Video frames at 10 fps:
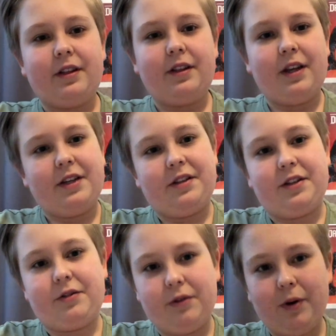test this
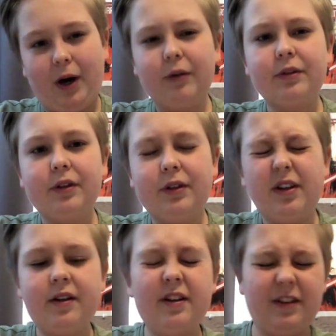screw out.
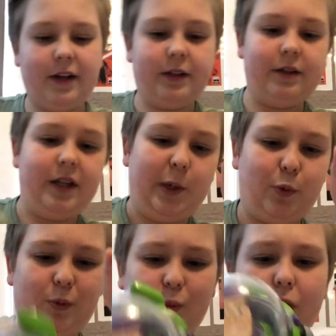That
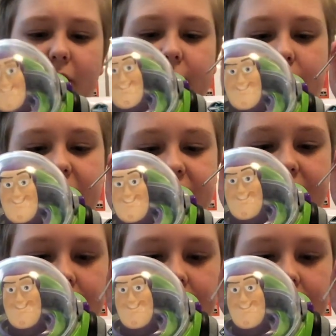will work for this.